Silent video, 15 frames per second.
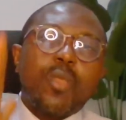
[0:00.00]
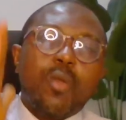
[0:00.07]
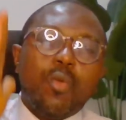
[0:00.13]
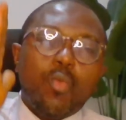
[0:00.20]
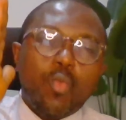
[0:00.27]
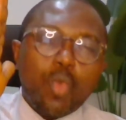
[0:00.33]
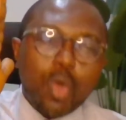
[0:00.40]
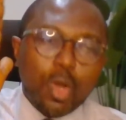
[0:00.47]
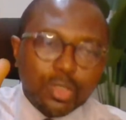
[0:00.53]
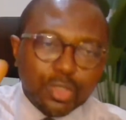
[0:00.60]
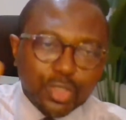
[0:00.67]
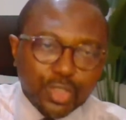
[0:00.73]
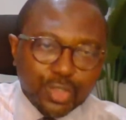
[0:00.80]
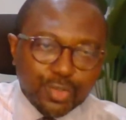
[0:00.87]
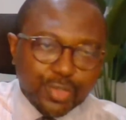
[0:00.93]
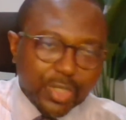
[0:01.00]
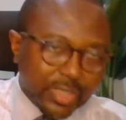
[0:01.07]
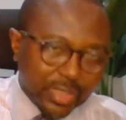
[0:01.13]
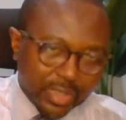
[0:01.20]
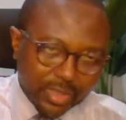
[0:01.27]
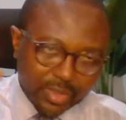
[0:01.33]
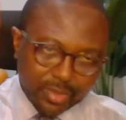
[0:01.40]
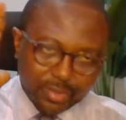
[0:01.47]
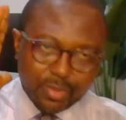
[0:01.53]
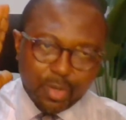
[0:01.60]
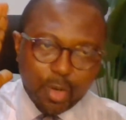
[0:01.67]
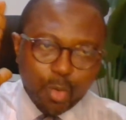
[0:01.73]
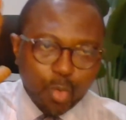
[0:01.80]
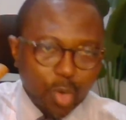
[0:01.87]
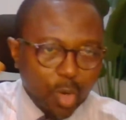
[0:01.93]
one street
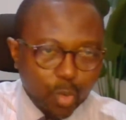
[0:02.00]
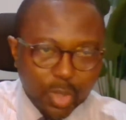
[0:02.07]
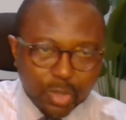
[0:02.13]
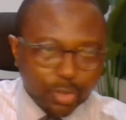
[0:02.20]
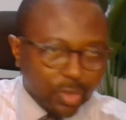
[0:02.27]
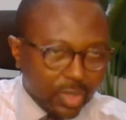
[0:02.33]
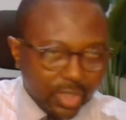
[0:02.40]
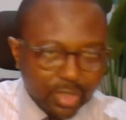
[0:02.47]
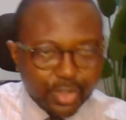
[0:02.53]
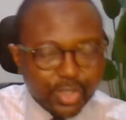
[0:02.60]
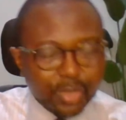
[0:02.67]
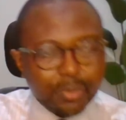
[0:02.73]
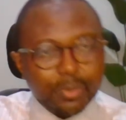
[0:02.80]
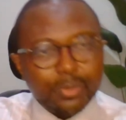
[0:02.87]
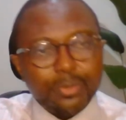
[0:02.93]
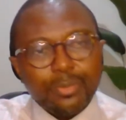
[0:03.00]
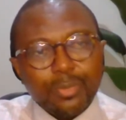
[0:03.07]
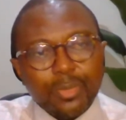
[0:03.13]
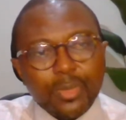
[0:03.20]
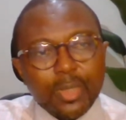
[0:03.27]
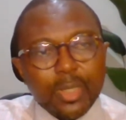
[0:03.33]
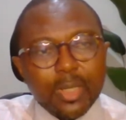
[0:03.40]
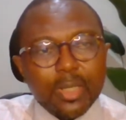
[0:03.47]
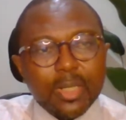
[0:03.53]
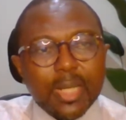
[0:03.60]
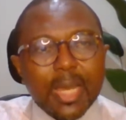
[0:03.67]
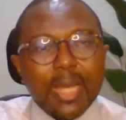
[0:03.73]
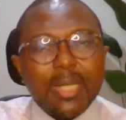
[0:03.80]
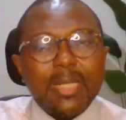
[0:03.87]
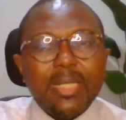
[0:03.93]
or one way to leadership.
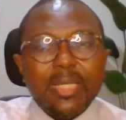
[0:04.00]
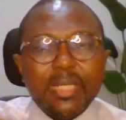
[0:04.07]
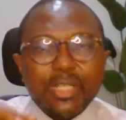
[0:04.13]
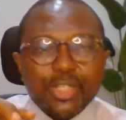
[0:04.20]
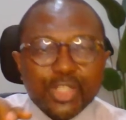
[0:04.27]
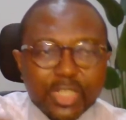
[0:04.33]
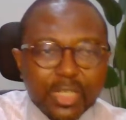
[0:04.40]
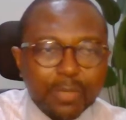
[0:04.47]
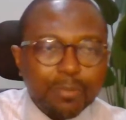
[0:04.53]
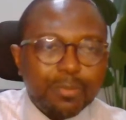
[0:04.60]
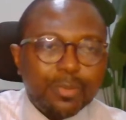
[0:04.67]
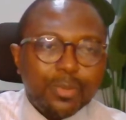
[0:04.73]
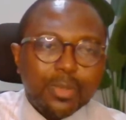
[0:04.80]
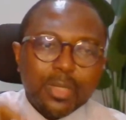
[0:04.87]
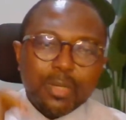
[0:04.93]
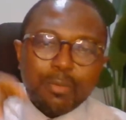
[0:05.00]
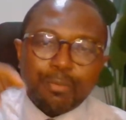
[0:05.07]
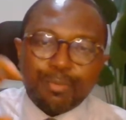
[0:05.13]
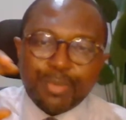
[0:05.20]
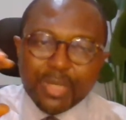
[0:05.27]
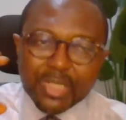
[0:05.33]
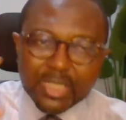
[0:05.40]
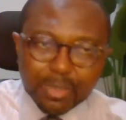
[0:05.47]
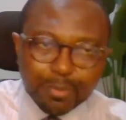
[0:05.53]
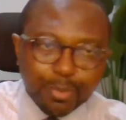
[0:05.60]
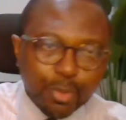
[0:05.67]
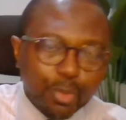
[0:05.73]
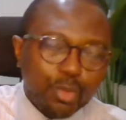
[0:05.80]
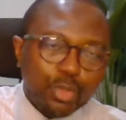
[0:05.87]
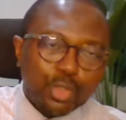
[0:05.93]
That leadership
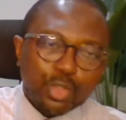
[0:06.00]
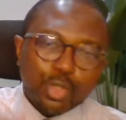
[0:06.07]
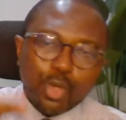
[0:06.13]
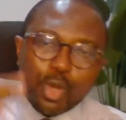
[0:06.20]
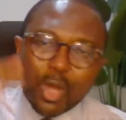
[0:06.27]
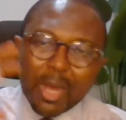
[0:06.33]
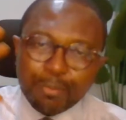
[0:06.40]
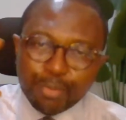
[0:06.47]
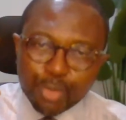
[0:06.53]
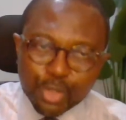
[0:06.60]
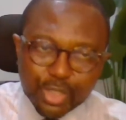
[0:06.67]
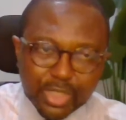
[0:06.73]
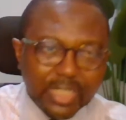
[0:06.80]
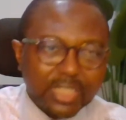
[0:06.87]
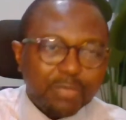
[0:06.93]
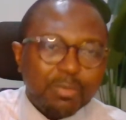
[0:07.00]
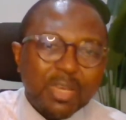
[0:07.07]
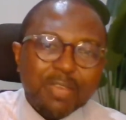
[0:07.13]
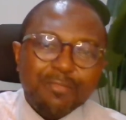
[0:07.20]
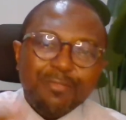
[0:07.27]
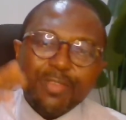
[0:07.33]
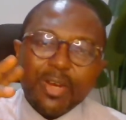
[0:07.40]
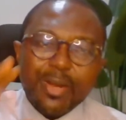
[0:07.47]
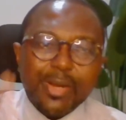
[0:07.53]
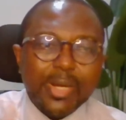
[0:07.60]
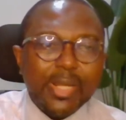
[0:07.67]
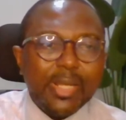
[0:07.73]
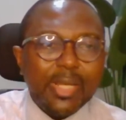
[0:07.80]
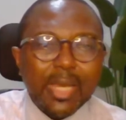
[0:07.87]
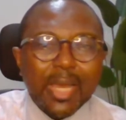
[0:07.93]
principles or approaches may
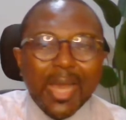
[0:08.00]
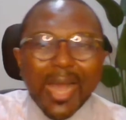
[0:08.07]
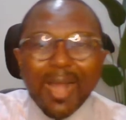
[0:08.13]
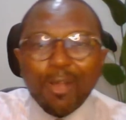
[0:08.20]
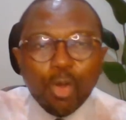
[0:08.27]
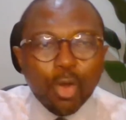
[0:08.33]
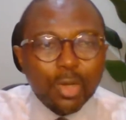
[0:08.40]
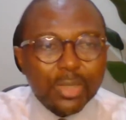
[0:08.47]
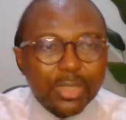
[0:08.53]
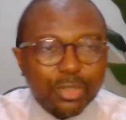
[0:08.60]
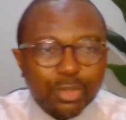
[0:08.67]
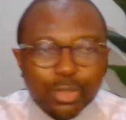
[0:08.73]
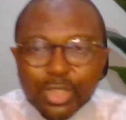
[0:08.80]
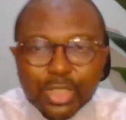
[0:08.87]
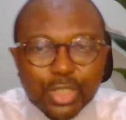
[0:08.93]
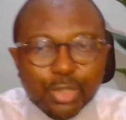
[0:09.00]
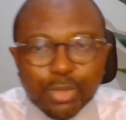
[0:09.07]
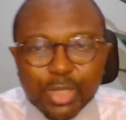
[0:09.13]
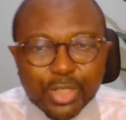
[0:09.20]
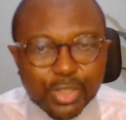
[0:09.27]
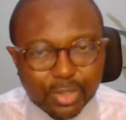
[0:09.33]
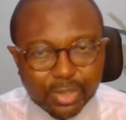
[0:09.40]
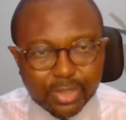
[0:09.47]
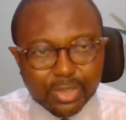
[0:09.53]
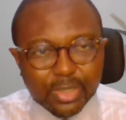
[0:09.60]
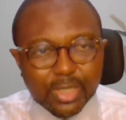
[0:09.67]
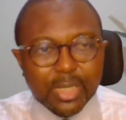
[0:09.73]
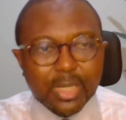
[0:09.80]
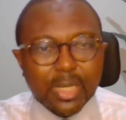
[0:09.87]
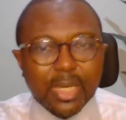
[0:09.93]
vary according to the situations
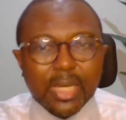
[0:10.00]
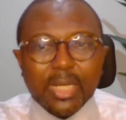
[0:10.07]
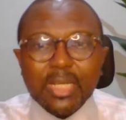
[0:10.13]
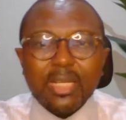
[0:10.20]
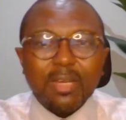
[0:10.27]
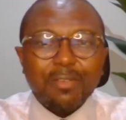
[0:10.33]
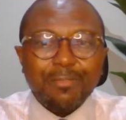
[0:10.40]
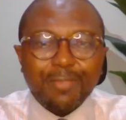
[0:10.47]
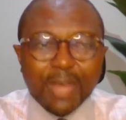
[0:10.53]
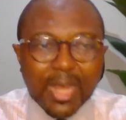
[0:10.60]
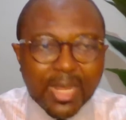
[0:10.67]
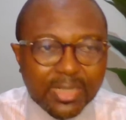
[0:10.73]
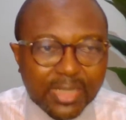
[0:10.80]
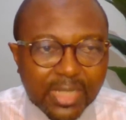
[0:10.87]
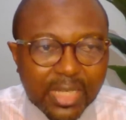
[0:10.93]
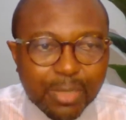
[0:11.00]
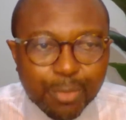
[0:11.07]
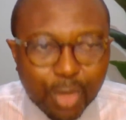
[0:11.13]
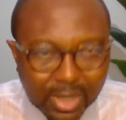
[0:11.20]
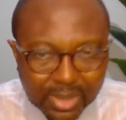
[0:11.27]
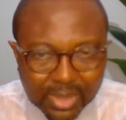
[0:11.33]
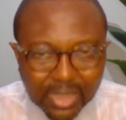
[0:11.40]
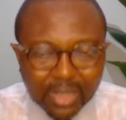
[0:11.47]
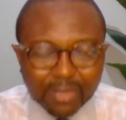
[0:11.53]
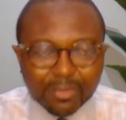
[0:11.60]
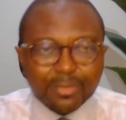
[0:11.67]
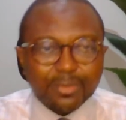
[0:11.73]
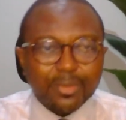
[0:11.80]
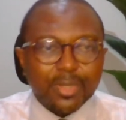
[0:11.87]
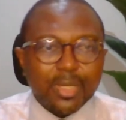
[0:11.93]
a leader finds him or herself.
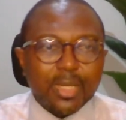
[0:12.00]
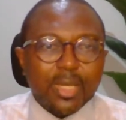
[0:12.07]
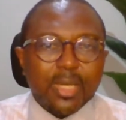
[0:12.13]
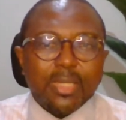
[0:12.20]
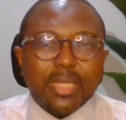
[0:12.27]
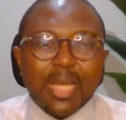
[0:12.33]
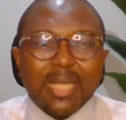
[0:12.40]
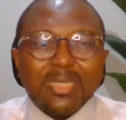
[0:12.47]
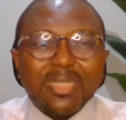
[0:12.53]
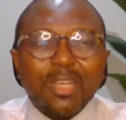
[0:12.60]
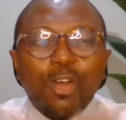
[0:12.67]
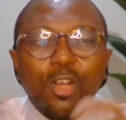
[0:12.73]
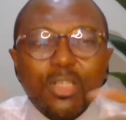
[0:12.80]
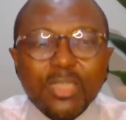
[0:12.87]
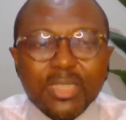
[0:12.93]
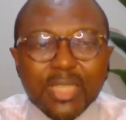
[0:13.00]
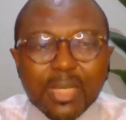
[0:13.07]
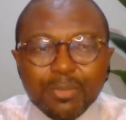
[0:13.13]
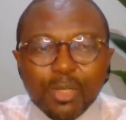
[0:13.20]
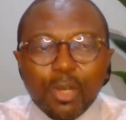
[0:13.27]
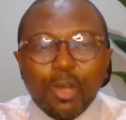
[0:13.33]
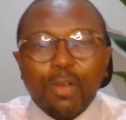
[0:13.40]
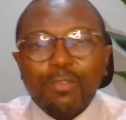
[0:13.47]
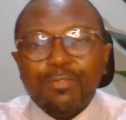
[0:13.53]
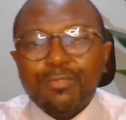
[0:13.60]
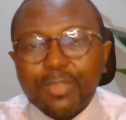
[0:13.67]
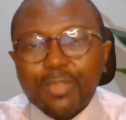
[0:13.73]
That's the concept of